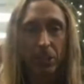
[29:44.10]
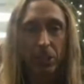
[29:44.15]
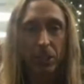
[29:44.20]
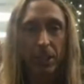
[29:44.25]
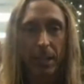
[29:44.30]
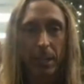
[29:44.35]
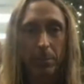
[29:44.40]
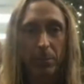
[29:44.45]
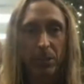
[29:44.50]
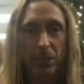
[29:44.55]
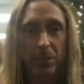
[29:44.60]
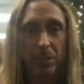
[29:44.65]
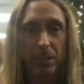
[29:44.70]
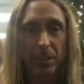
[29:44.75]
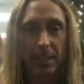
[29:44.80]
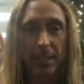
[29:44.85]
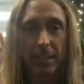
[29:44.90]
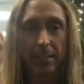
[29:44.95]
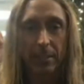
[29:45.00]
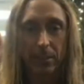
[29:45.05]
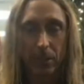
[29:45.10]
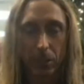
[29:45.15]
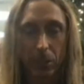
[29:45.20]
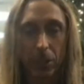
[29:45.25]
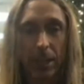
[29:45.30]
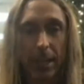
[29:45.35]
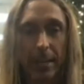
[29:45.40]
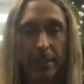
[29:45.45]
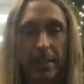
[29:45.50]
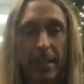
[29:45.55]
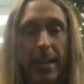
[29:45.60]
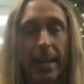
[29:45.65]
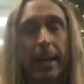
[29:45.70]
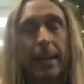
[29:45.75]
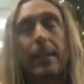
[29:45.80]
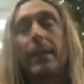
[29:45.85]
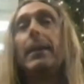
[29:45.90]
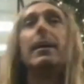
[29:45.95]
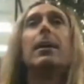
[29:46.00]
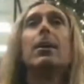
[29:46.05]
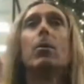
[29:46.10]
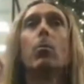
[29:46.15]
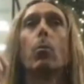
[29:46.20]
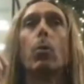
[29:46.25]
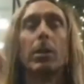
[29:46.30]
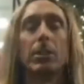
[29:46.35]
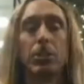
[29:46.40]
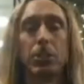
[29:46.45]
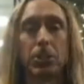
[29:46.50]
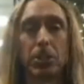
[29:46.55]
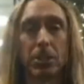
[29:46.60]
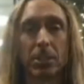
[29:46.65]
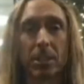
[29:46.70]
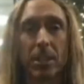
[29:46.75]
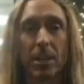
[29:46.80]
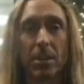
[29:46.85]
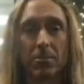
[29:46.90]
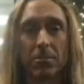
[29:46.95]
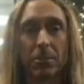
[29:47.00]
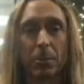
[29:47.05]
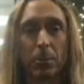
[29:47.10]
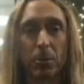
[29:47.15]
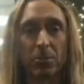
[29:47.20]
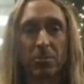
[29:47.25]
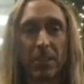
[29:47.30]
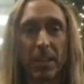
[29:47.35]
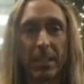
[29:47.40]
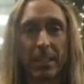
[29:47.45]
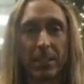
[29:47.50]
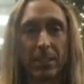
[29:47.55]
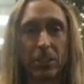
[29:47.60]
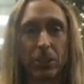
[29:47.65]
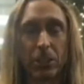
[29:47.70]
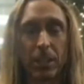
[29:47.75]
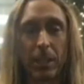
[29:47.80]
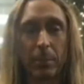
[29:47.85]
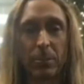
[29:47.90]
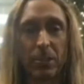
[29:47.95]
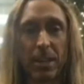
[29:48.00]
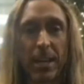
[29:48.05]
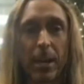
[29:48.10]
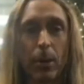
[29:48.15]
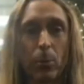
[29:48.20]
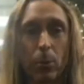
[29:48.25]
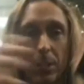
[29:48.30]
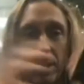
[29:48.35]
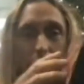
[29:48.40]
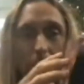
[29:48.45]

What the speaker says: shapes and you get good at that. Once you're comfortable finding the shapes, now what